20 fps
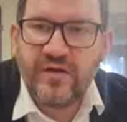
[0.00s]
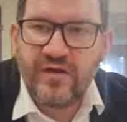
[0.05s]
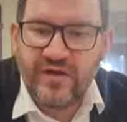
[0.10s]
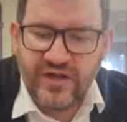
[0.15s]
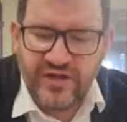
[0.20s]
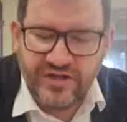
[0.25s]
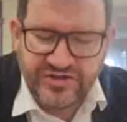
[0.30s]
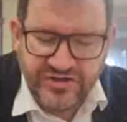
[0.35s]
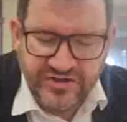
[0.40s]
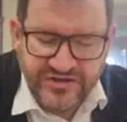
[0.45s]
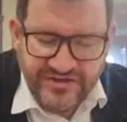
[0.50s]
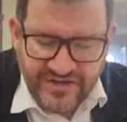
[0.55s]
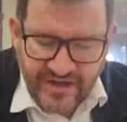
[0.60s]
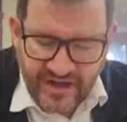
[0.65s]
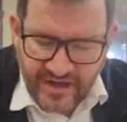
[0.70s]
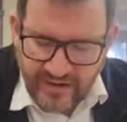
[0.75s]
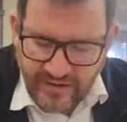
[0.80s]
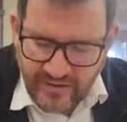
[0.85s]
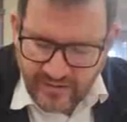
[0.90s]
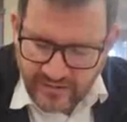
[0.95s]
It should
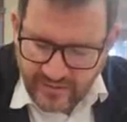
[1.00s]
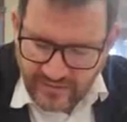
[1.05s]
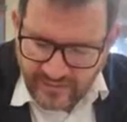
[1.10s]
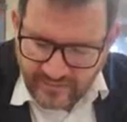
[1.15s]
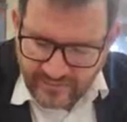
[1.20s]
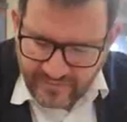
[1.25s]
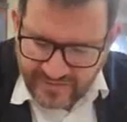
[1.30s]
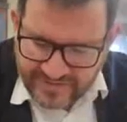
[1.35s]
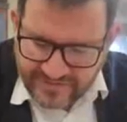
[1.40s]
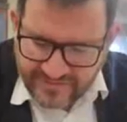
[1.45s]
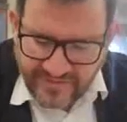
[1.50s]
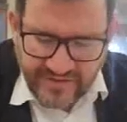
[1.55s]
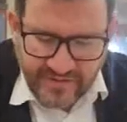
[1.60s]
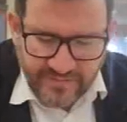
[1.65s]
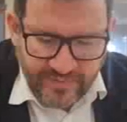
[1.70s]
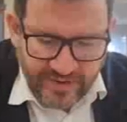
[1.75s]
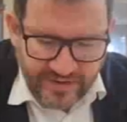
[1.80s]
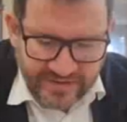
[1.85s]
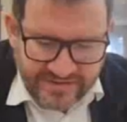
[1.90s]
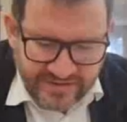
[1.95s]
say. Let's read the
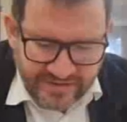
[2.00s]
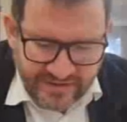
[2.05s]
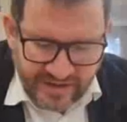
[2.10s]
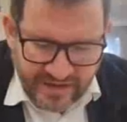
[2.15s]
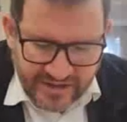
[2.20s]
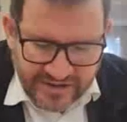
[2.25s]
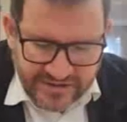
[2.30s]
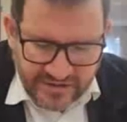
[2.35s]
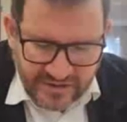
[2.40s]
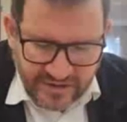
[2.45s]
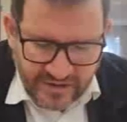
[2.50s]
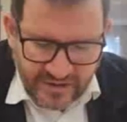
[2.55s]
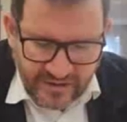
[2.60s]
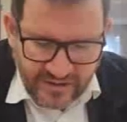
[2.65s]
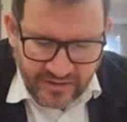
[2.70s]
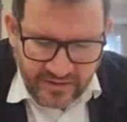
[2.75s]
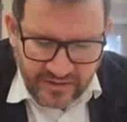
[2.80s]
pasuk actually.